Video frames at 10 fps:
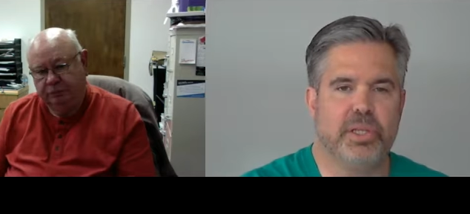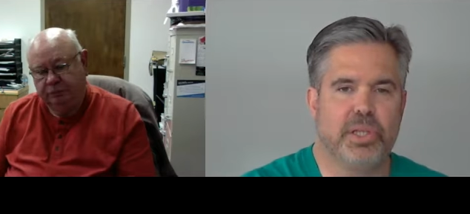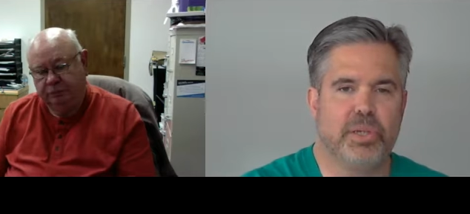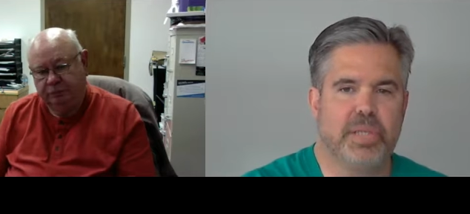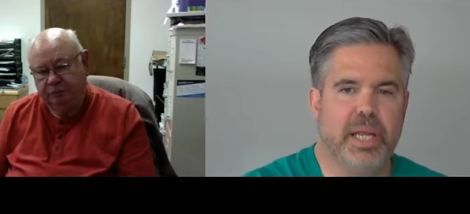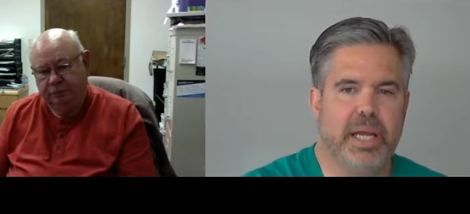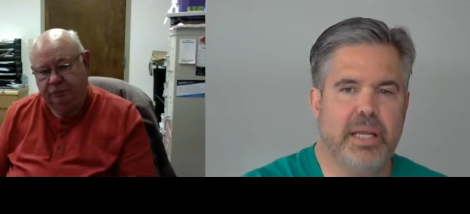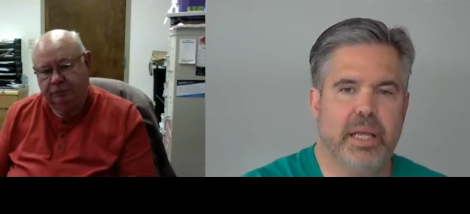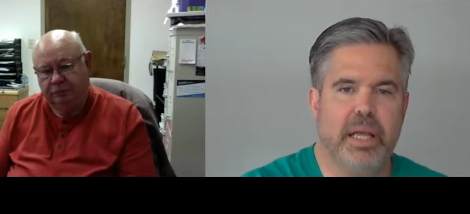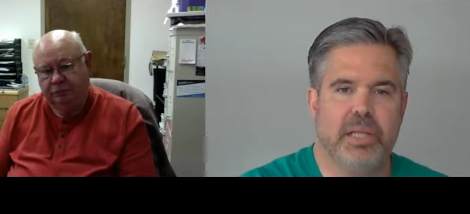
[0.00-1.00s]
Speaker 1: the show today.
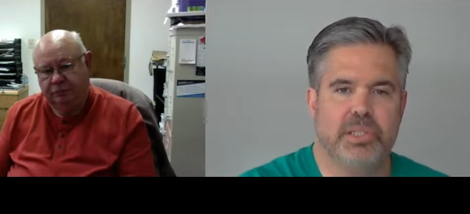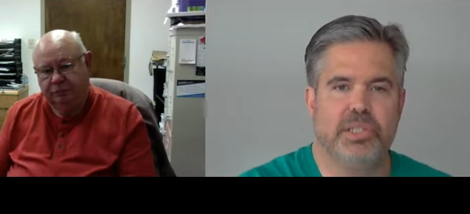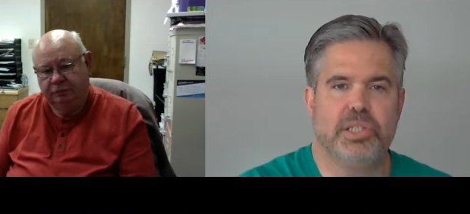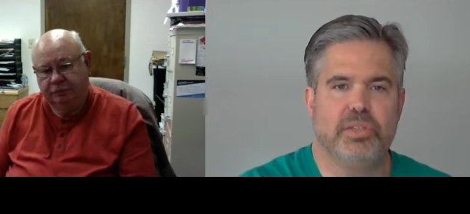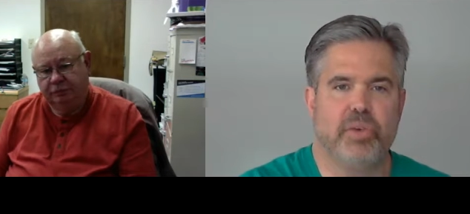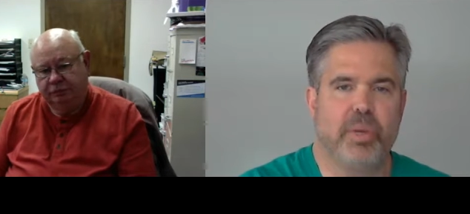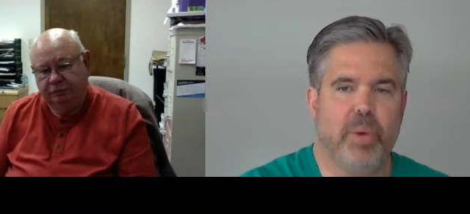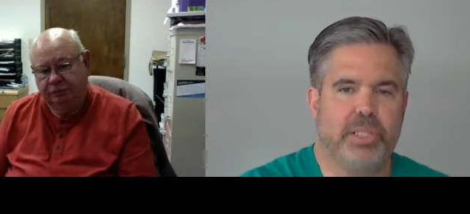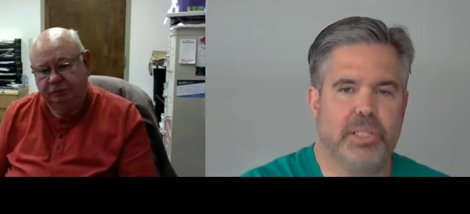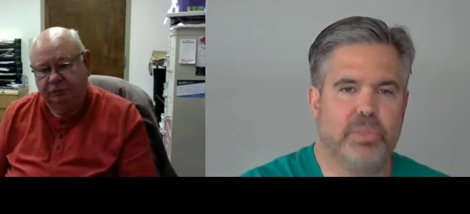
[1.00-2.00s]
So this is Three
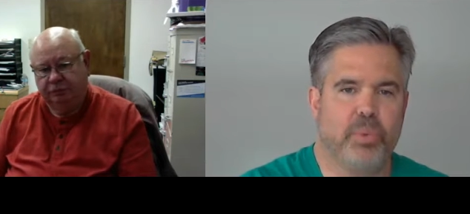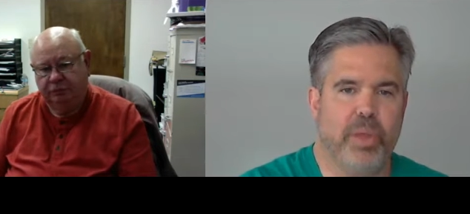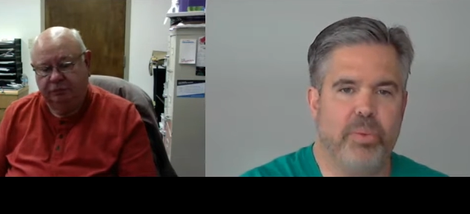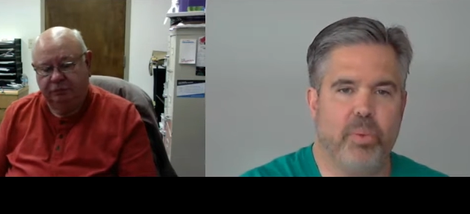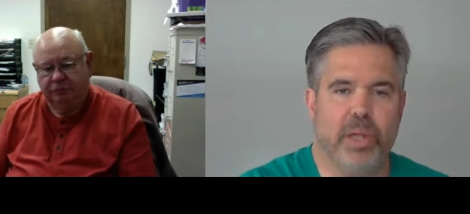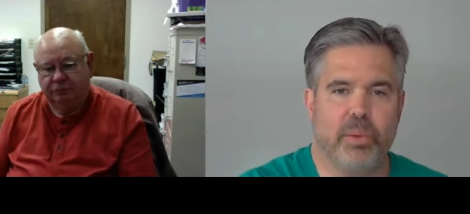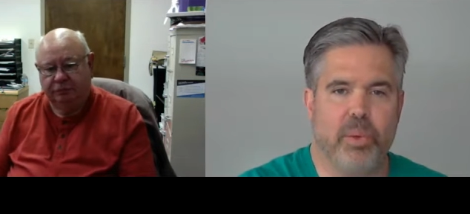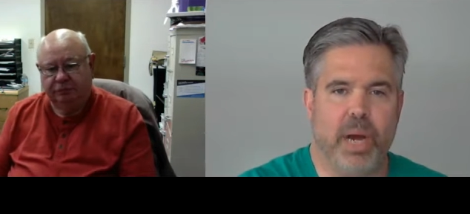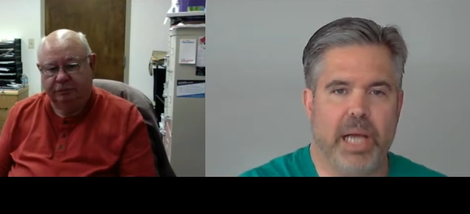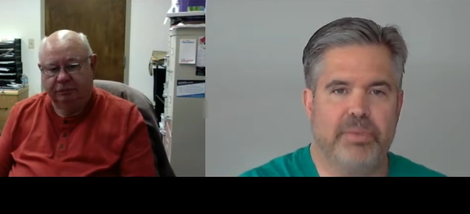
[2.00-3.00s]
Questions with Walter
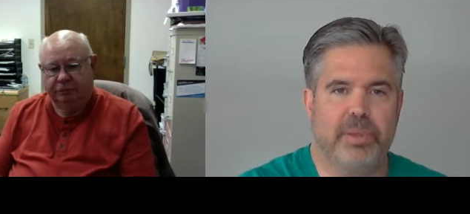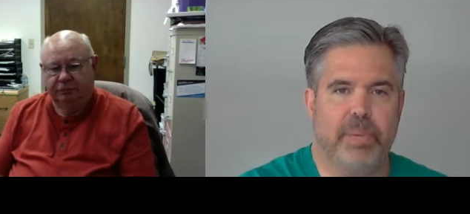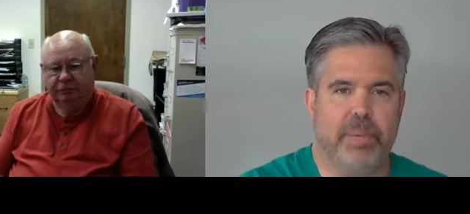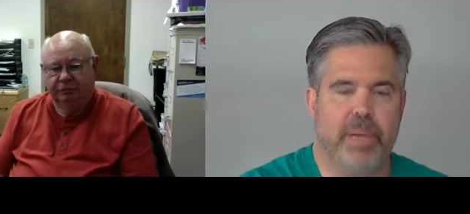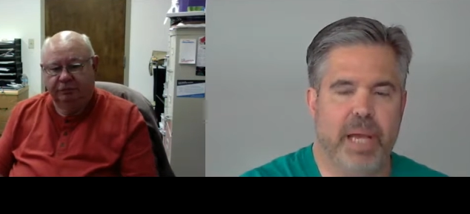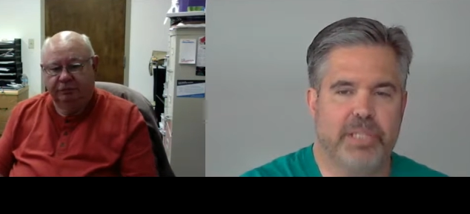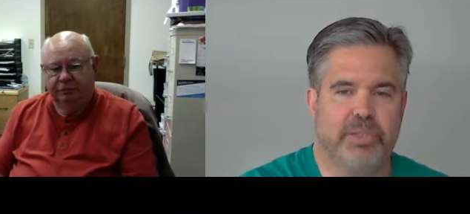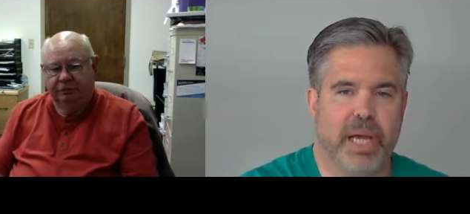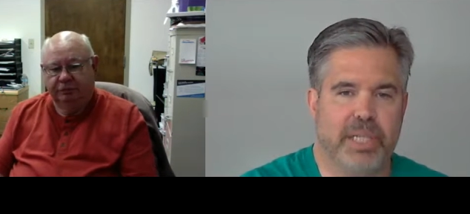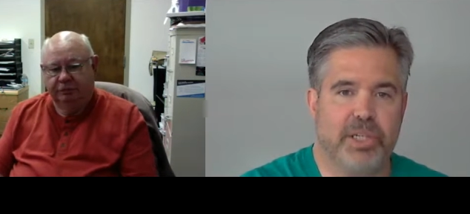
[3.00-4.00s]
Wise from the BPI
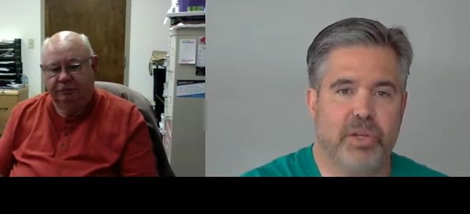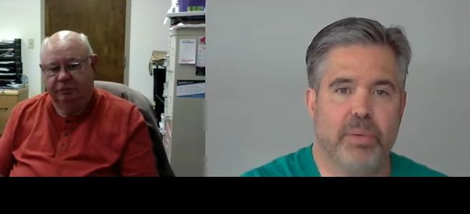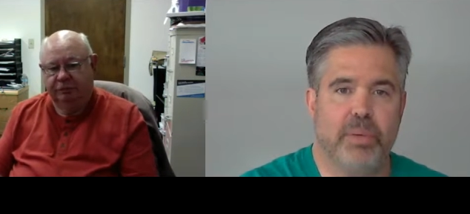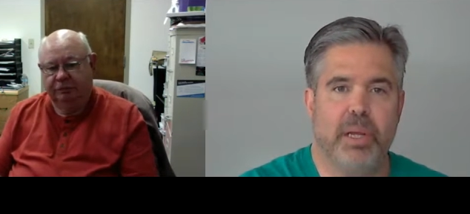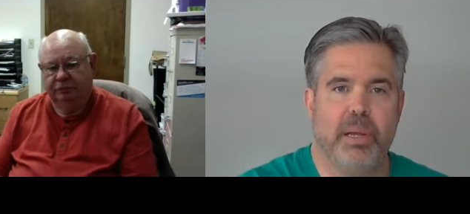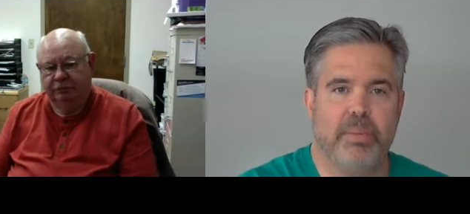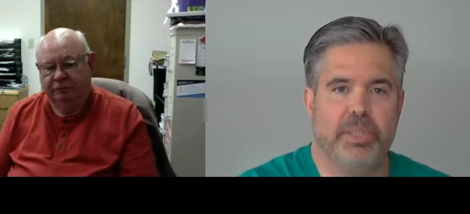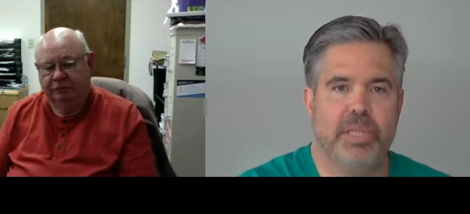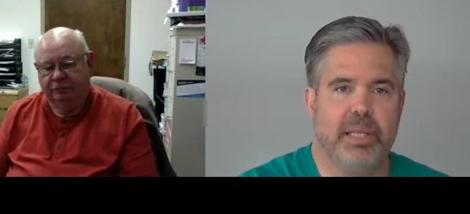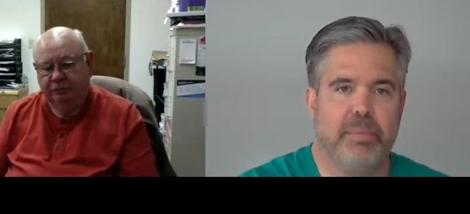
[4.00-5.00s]
Strategy Group,
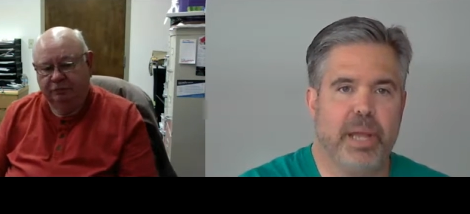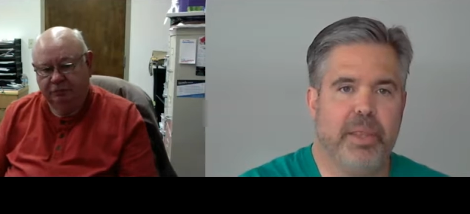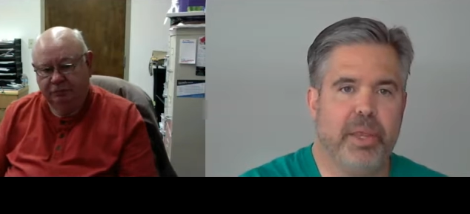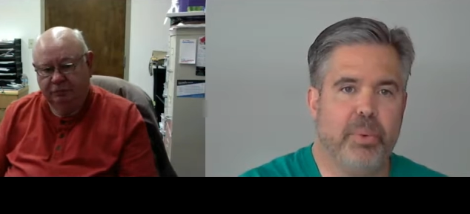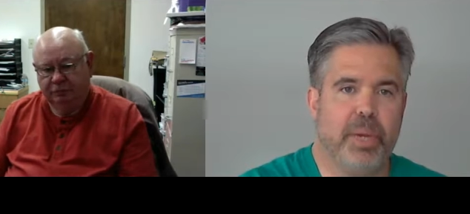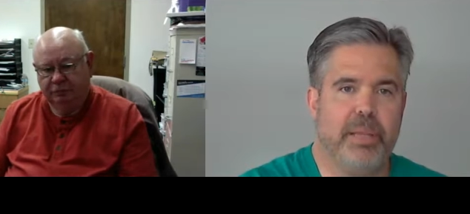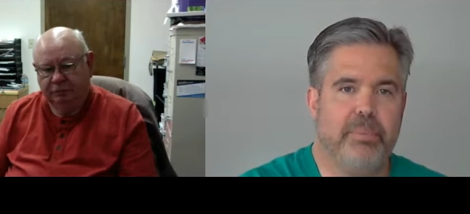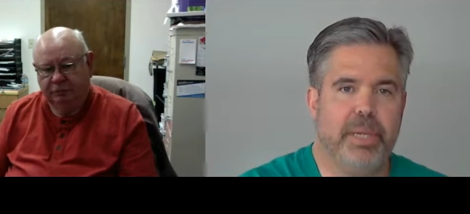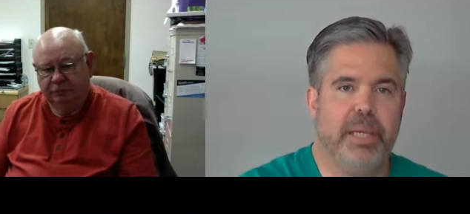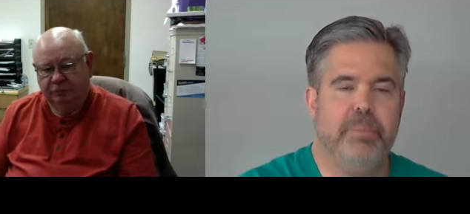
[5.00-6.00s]
presented by the New England
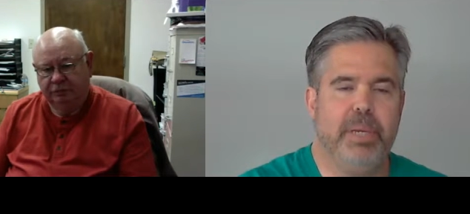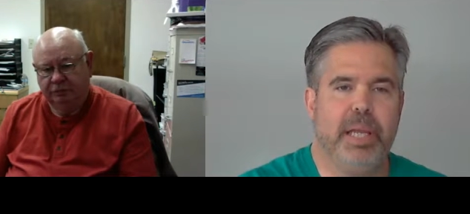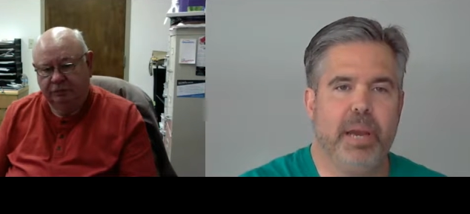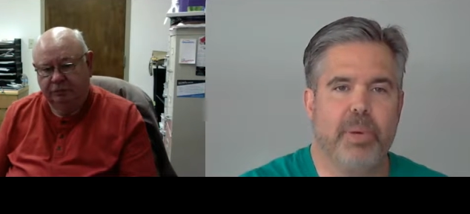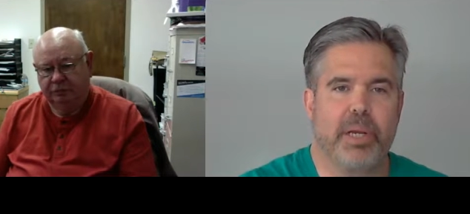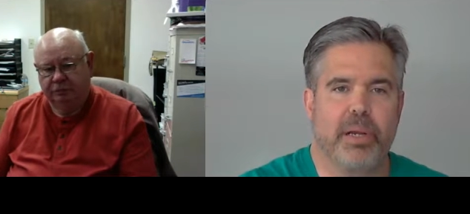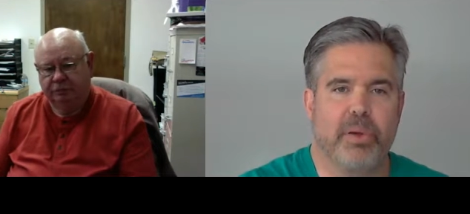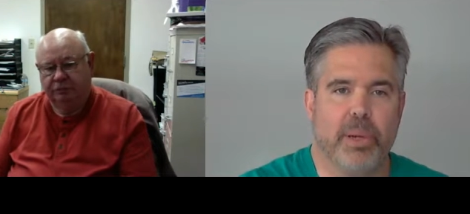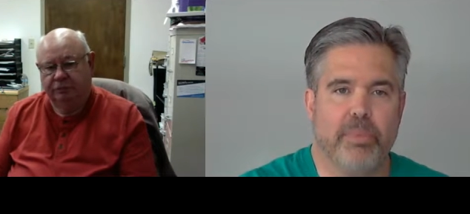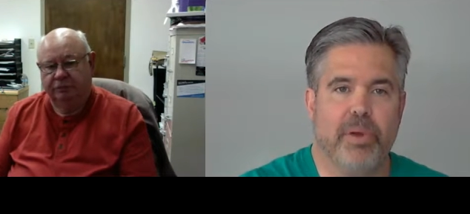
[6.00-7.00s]
B2B Networking
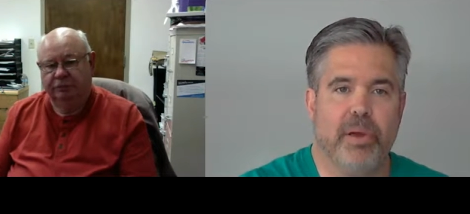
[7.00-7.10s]
Group.